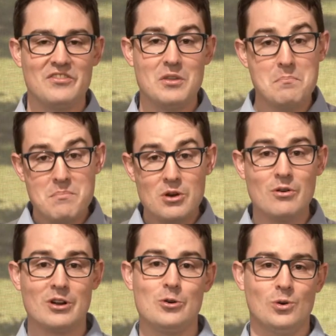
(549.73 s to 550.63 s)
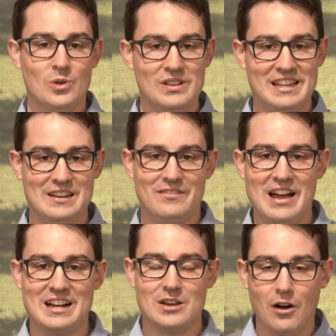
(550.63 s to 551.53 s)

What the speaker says: the miracle, in fact,